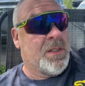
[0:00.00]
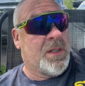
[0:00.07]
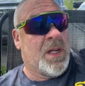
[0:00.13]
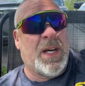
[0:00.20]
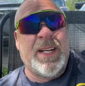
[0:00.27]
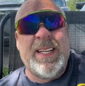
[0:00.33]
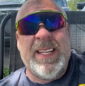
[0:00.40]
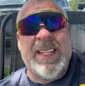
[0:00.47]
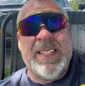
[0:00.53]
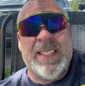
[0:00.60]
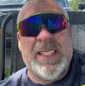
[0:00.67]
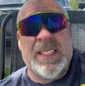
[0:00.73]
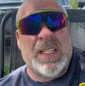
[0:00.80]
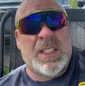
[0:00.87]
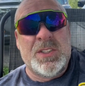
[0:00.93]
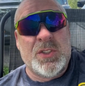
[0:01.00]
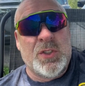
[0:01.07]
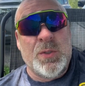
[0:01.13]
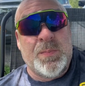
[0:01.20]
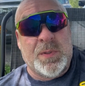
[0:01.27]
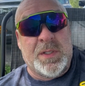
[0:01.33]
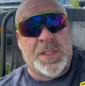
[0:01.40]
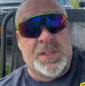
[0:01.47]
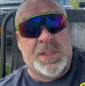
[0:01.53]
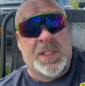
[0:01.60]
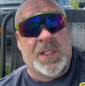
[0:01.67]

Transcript: Not super easy.